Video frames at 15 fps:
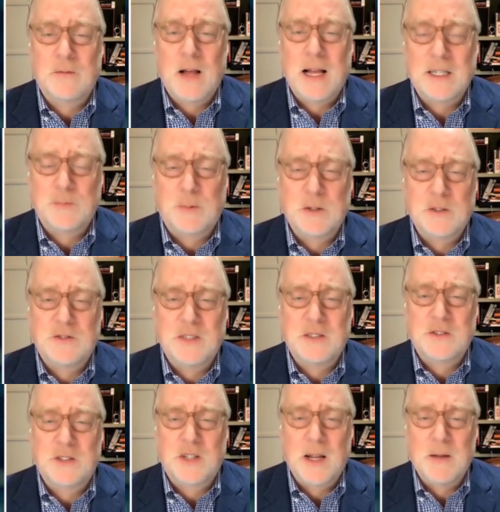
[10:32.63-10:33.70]
of experts,
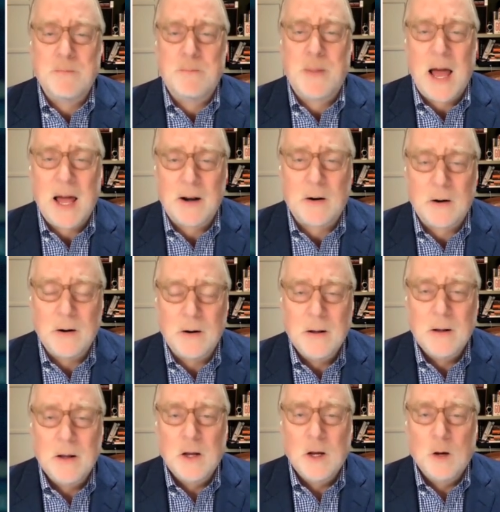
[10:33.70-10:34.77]
he's done better.
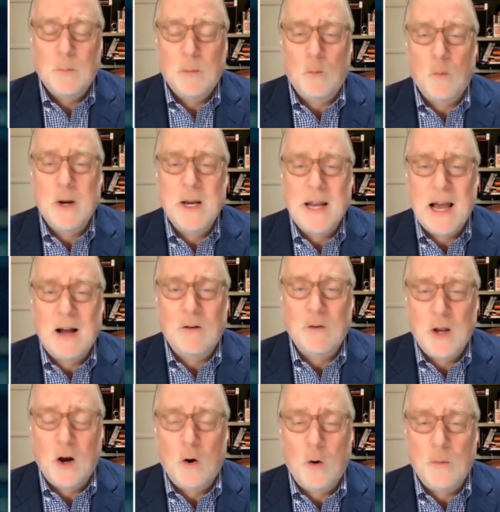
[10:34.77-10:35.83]
But we
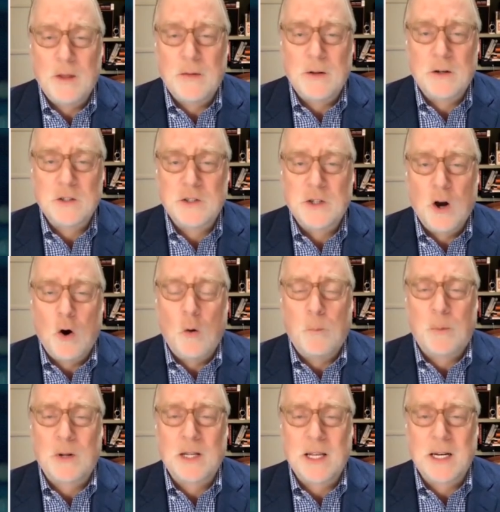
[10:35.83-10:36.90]
now know that there's
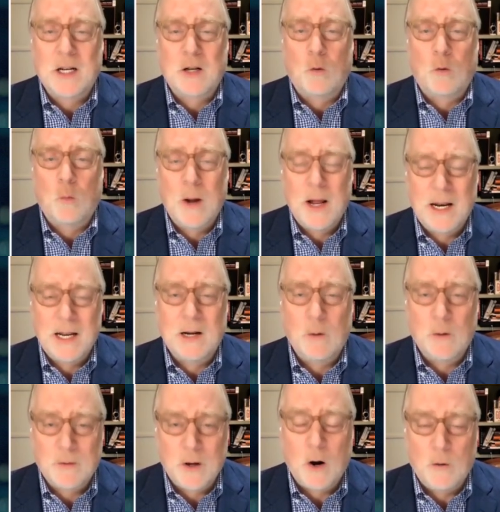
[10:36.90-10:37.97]
no political
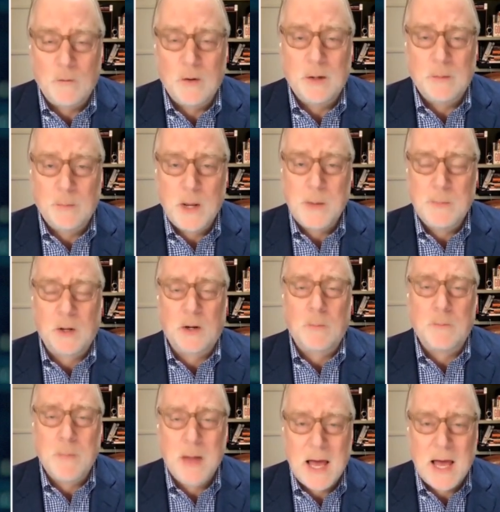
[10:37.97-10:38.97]
winning with COVID. People are